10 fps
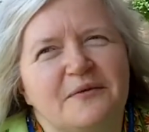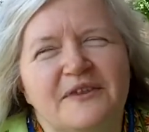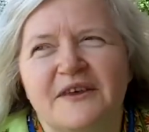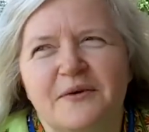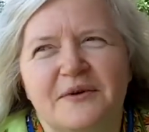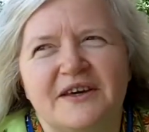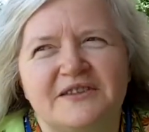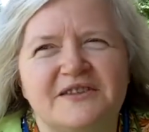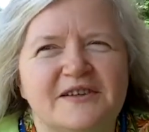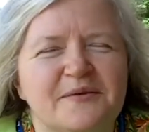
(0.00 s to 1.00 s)
We think we
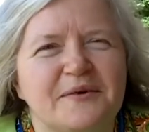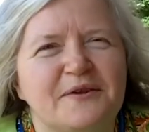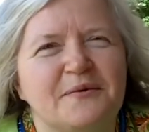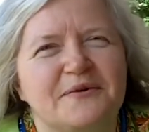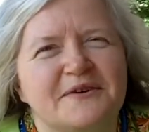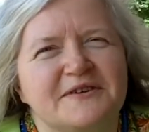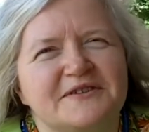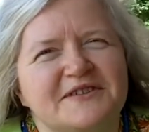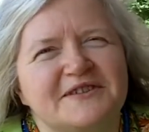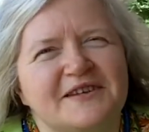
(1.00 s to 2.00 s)
could deal with the
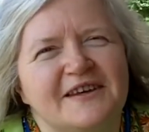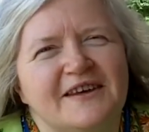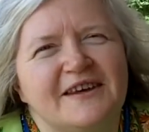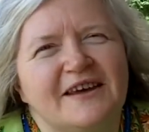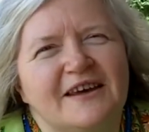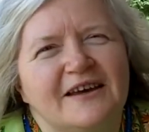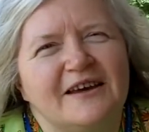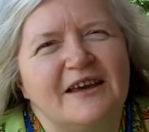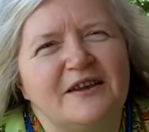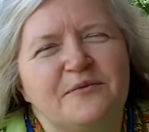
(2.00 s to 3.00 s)
words,
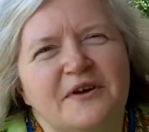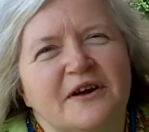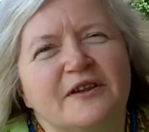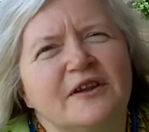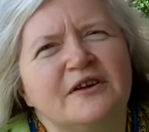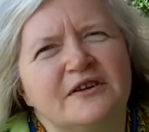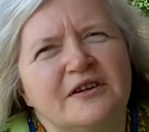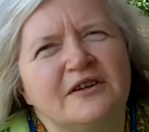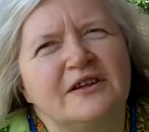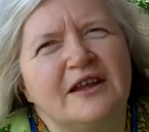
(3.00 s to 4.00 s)
and we are
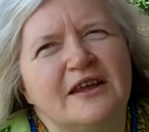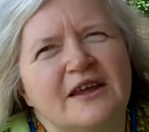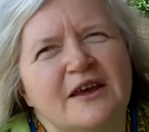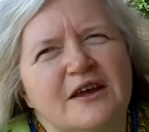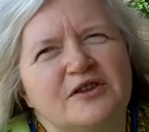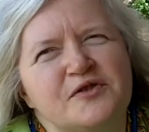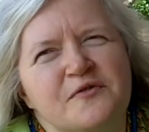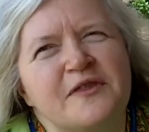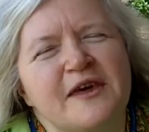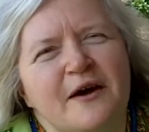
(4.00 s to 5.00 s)
learning
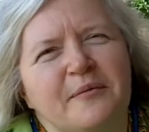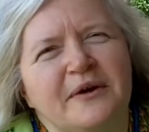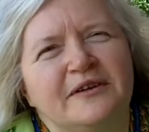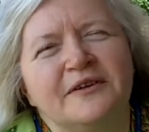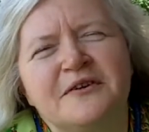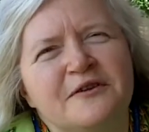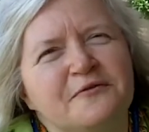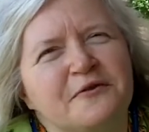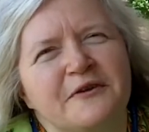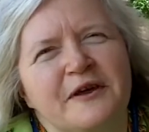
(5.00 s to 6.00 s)
through them and looking
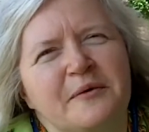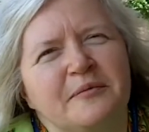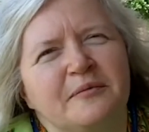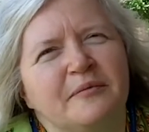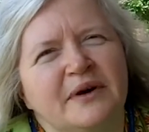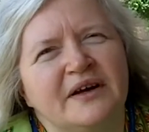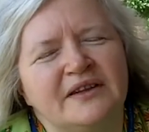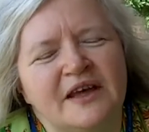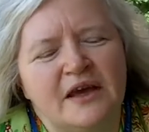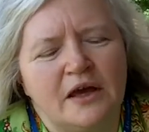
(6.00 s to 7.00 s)
for them,
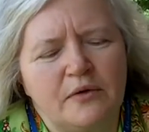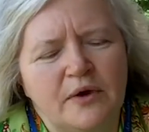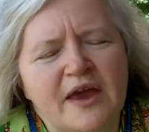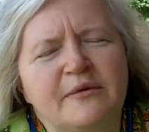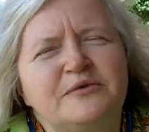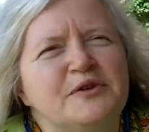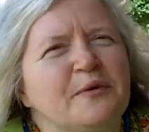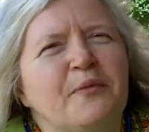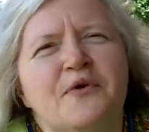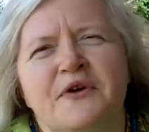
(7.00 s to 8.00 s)
but we came to
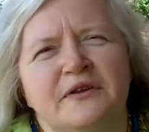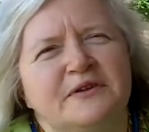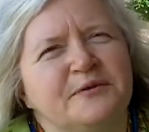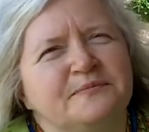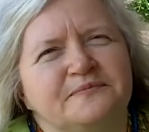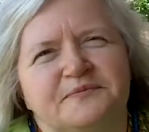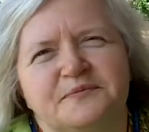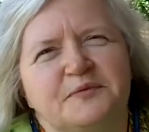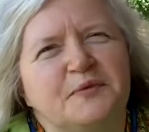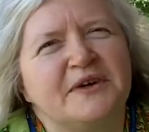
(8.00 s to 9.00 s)
the point
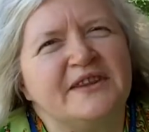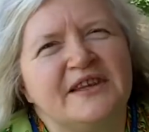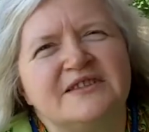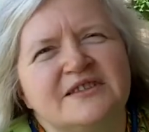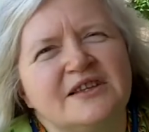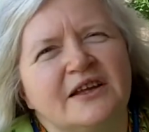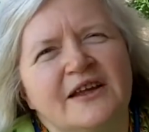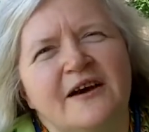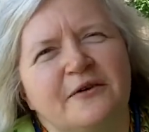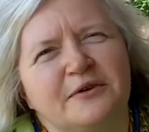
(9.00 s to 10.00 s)
where that's not
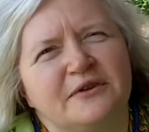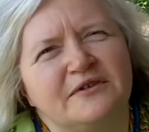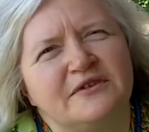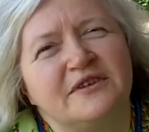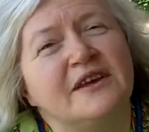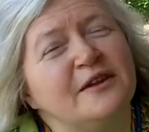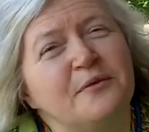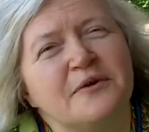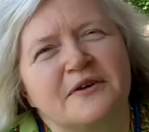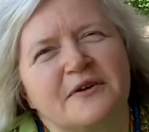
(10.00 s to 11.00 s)
how it's
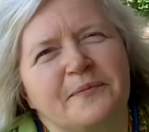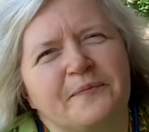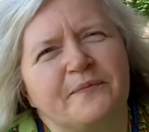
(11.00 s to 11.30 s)
gonna work.